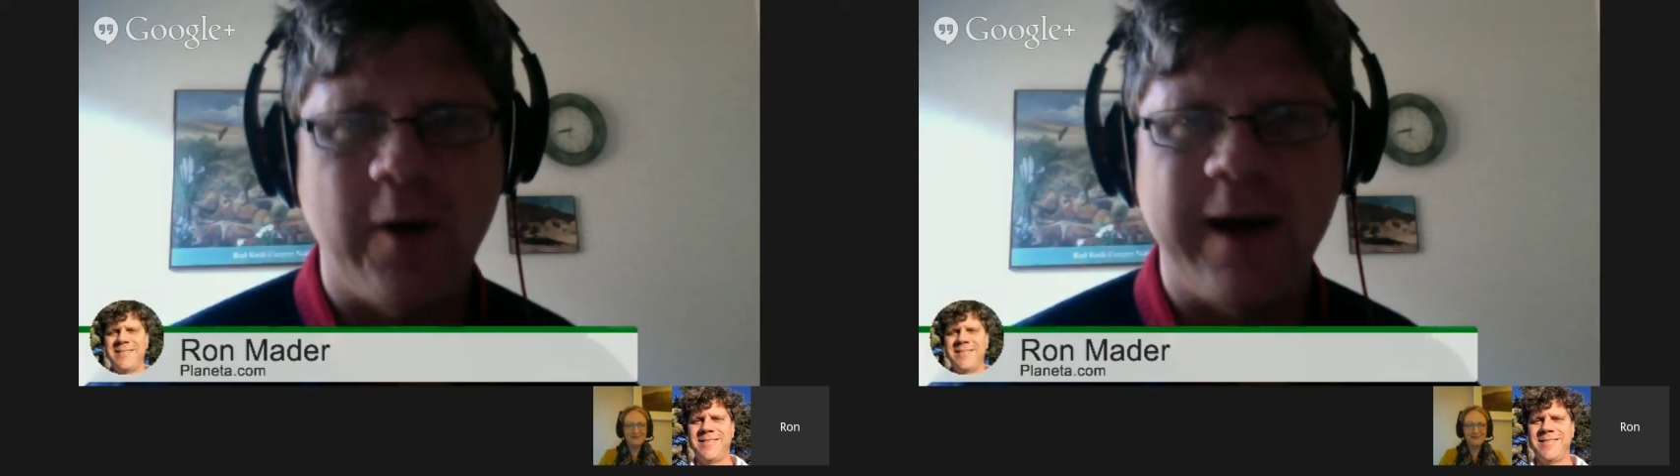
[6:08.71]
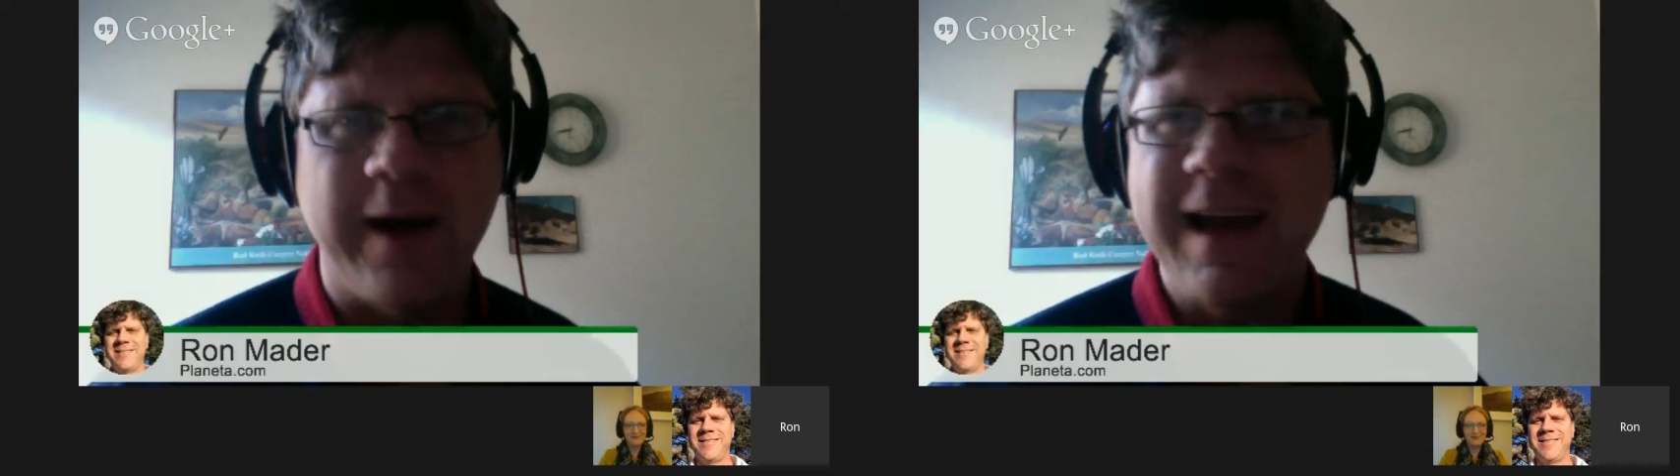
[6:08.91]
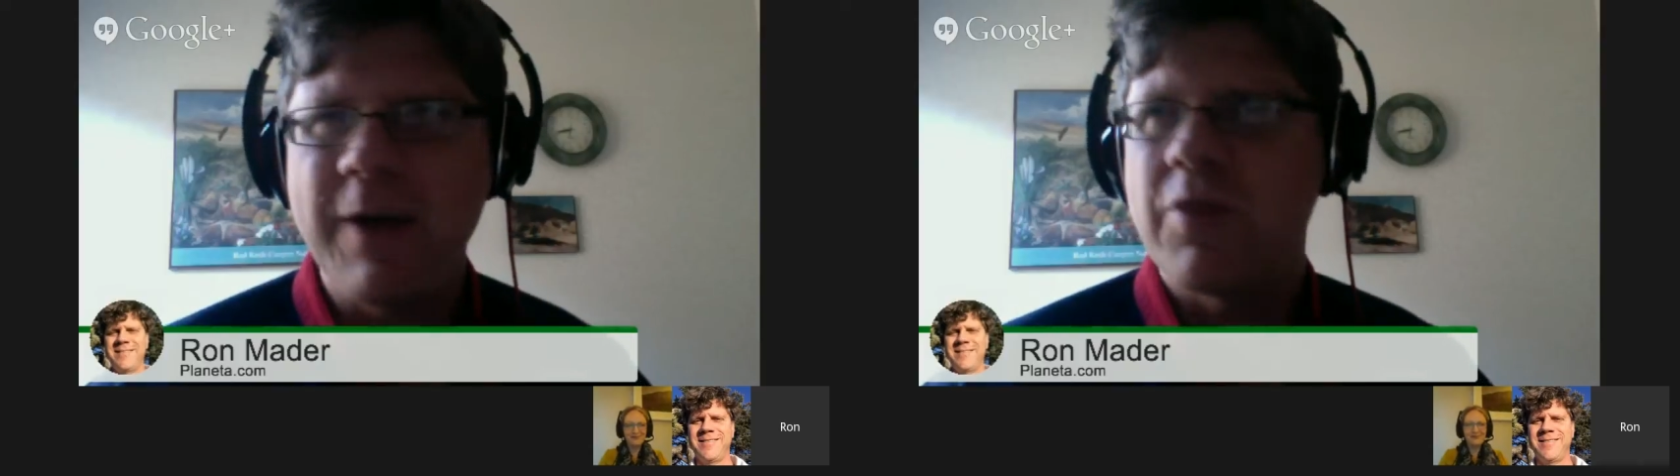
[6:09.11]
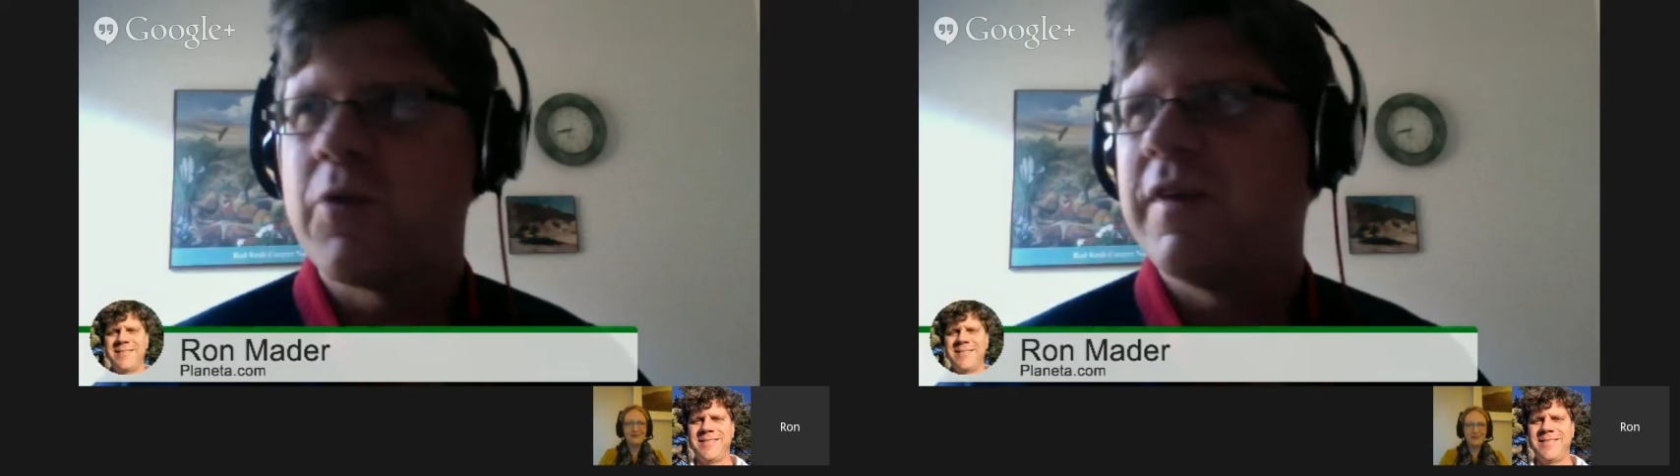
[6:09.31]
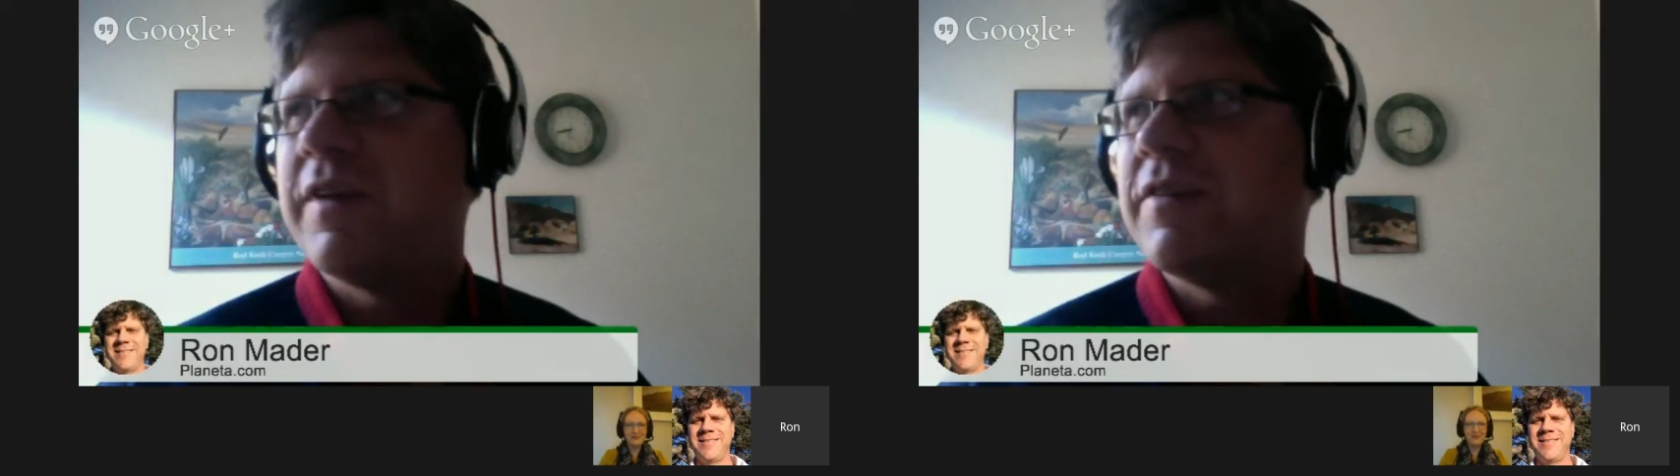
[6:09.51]
And again, through
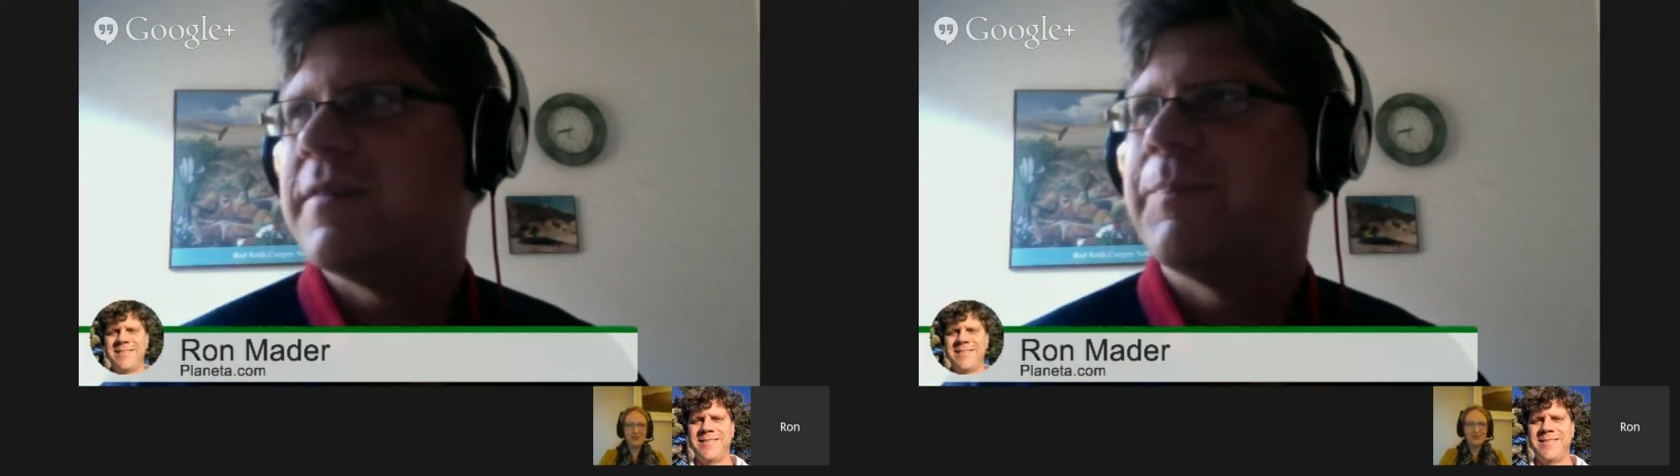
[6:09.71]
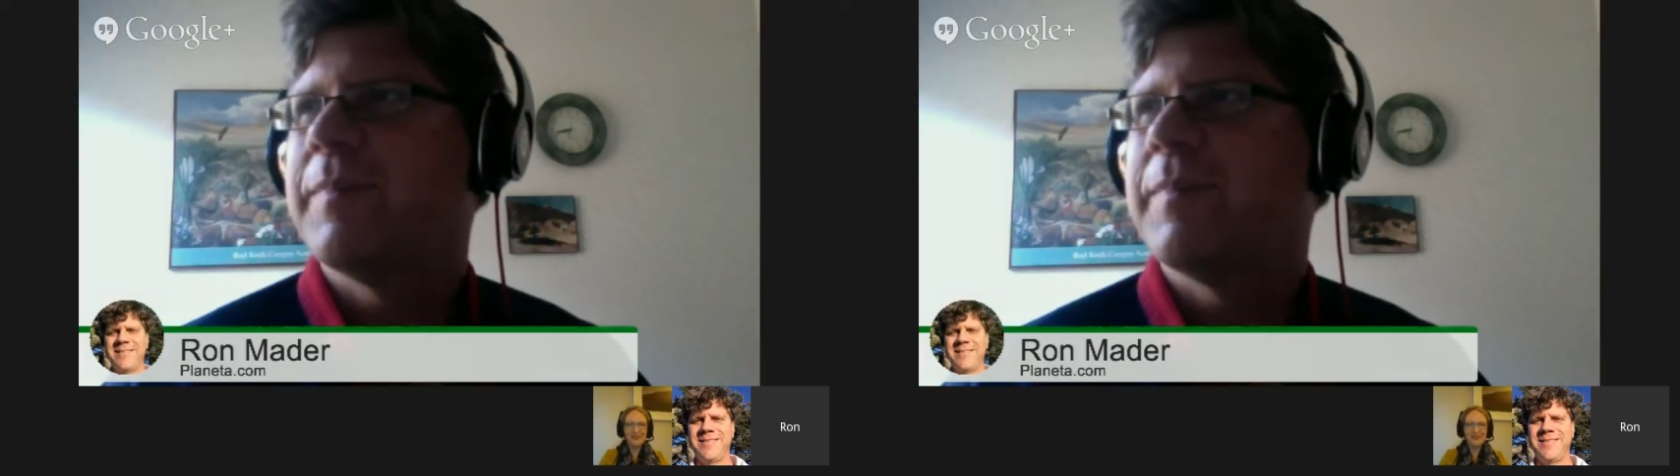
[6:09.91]
this